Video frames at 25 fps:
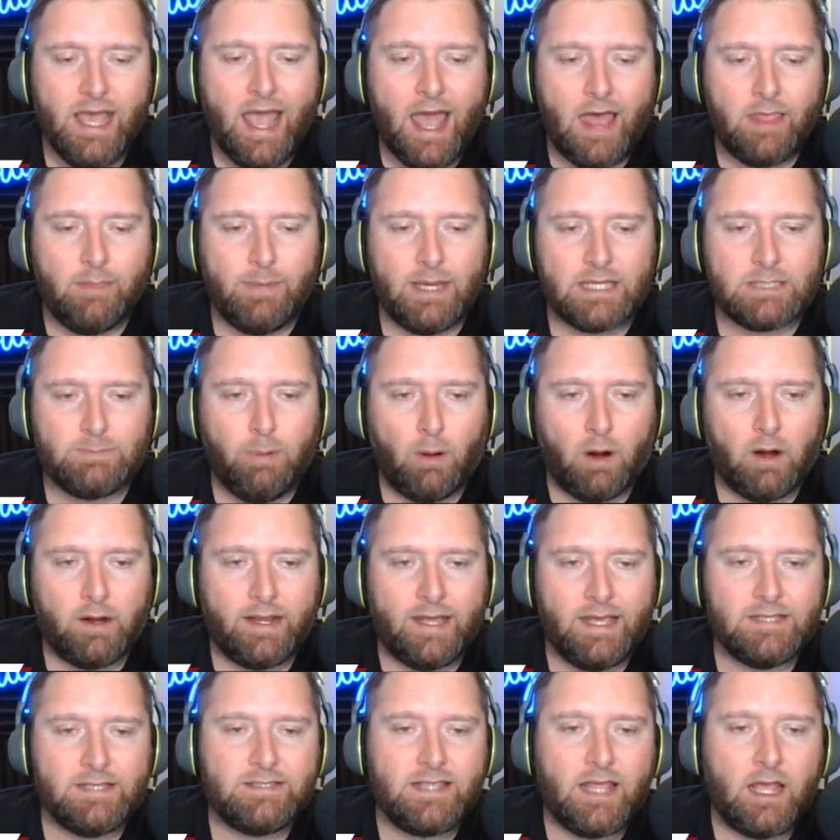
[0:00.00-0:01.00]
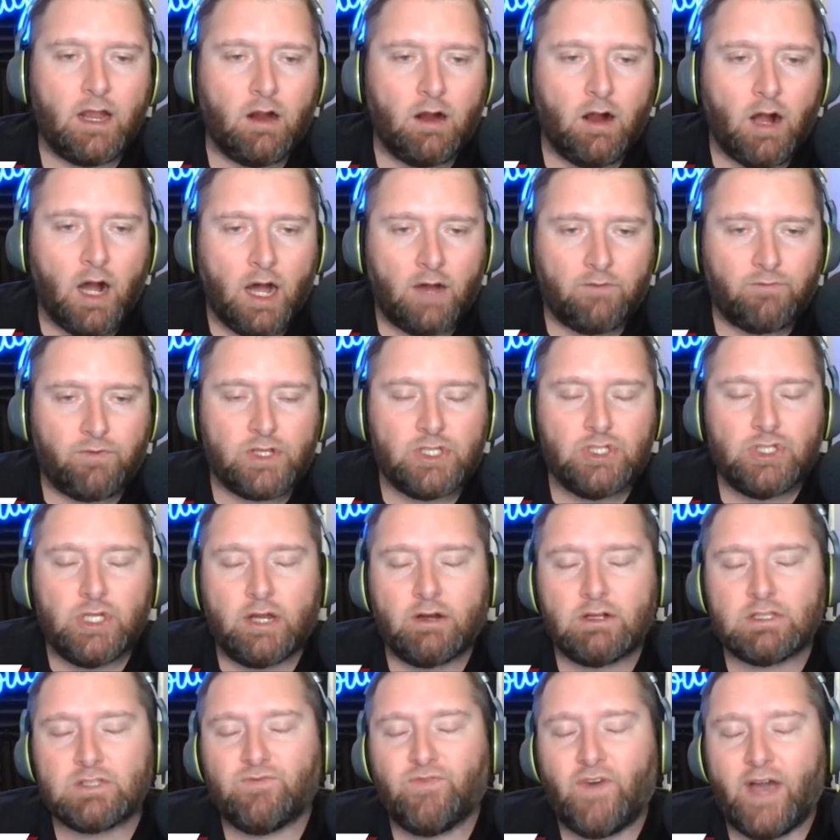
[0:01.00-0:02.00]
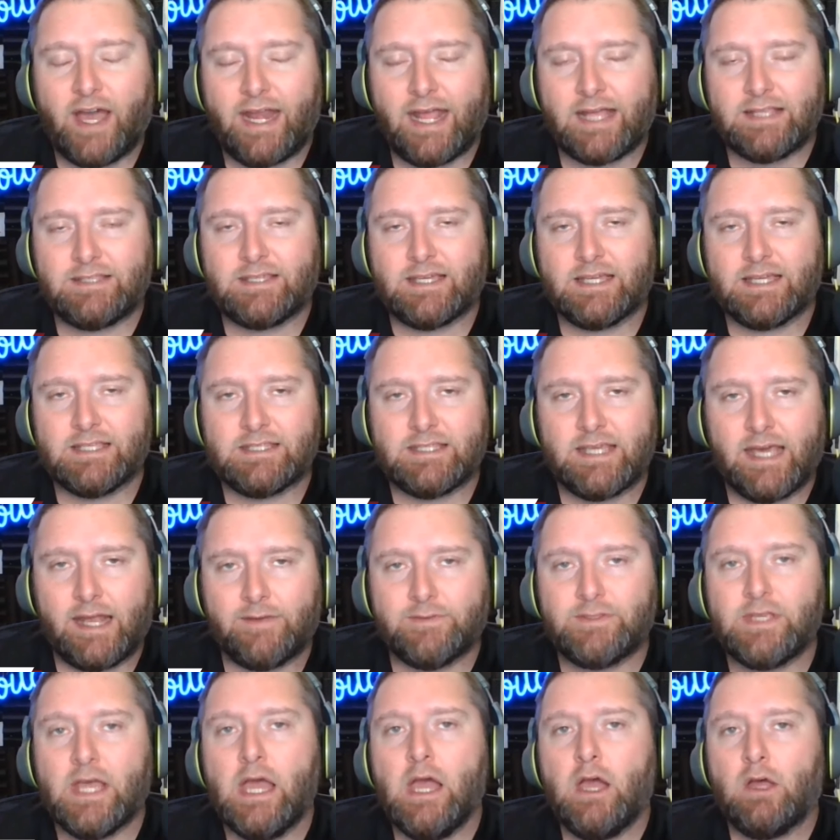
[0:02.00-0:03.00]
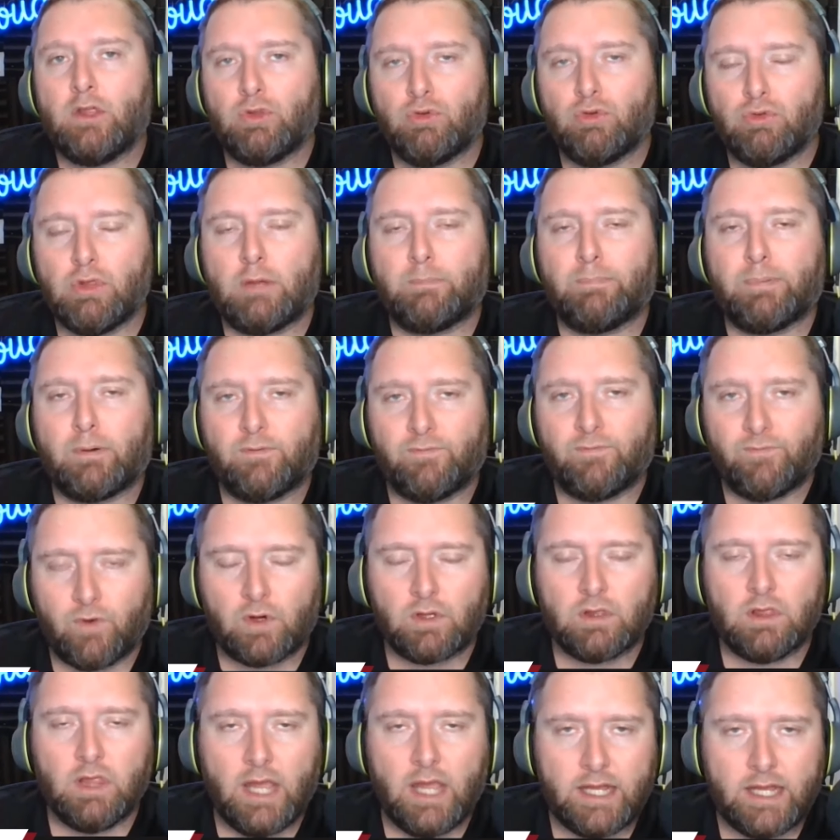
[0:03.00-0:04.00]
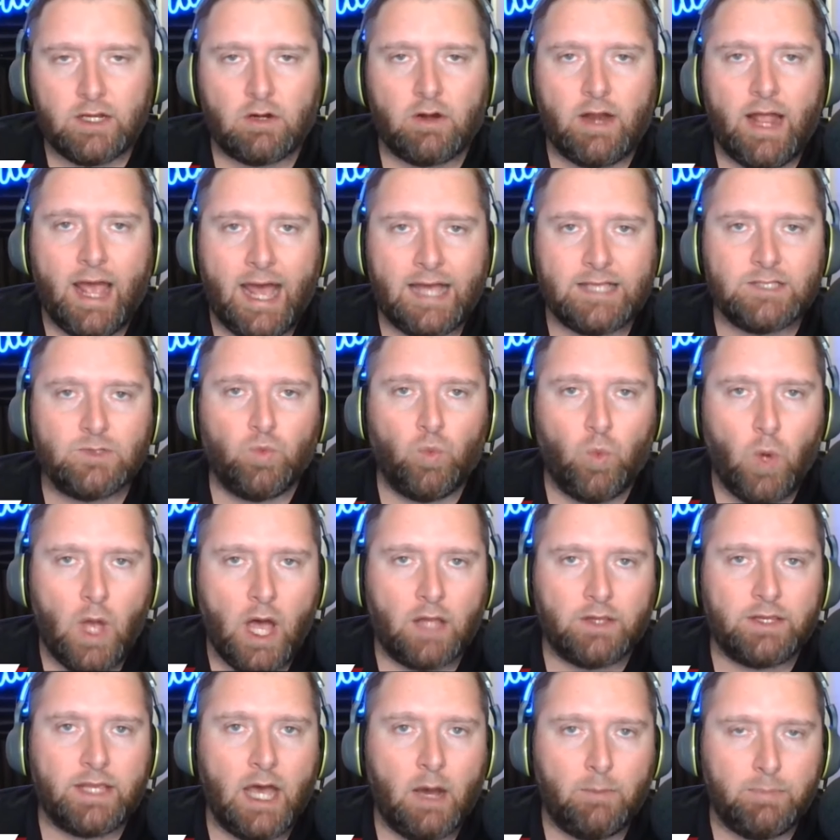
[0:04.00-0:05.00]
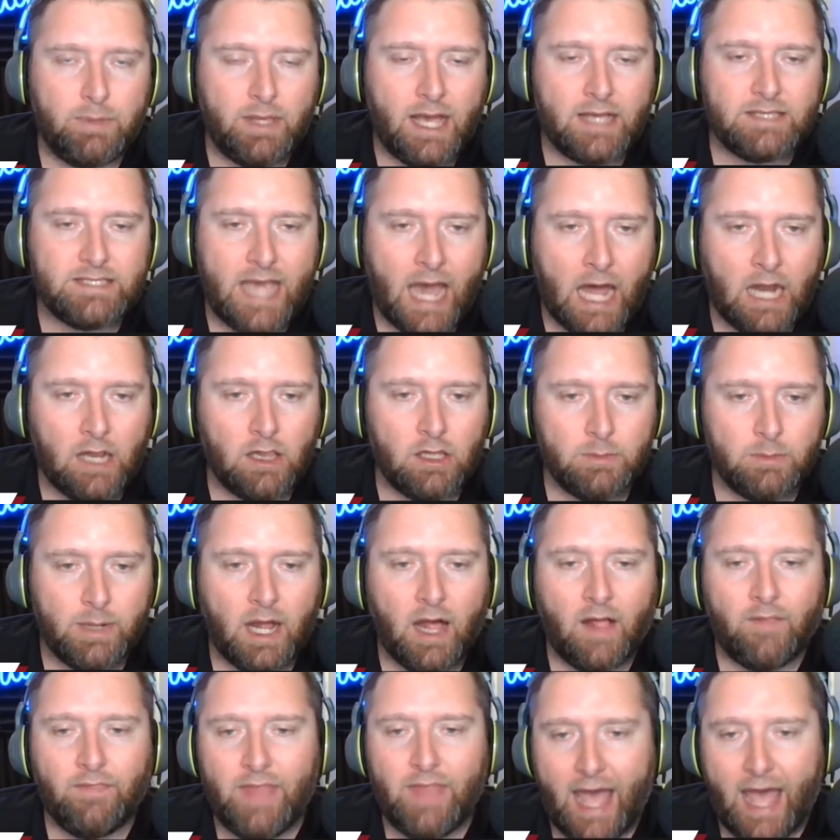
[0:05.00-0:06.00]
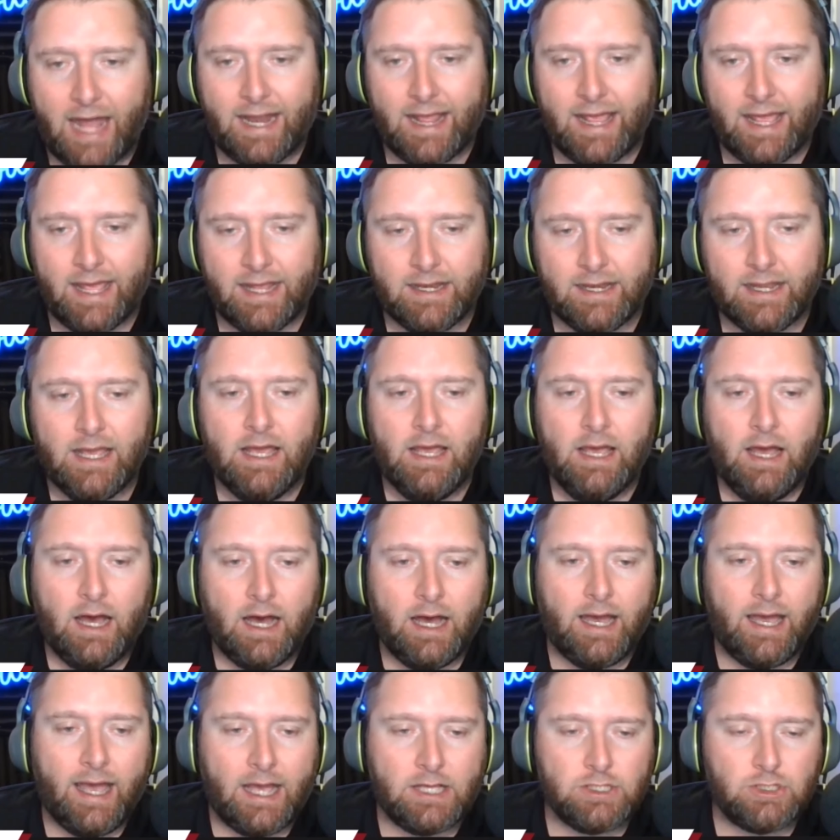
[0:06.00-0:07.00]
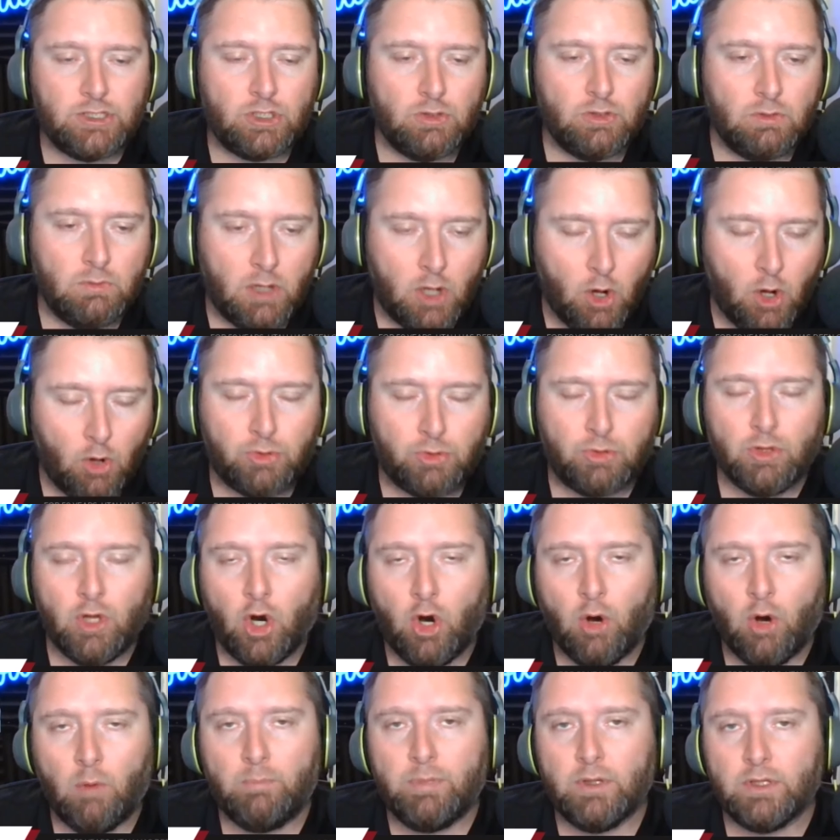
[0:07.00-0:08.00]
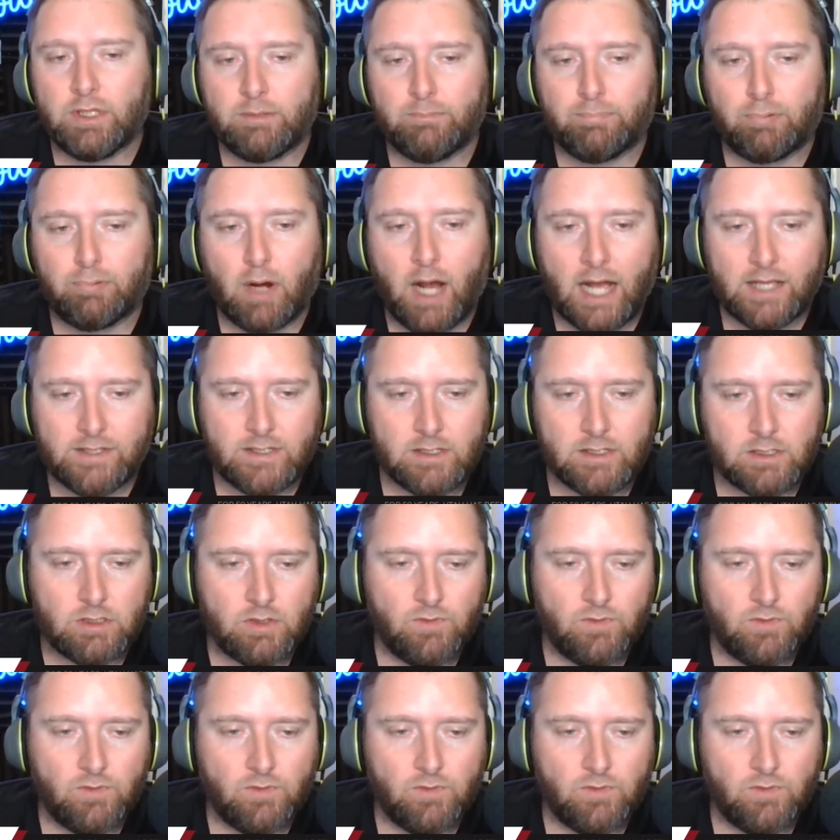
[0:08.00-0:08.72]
And the best part is they are offering generous financing incentives through their preferred lender as well to help you guys out a little bit on that end uh, as you go through the home building process.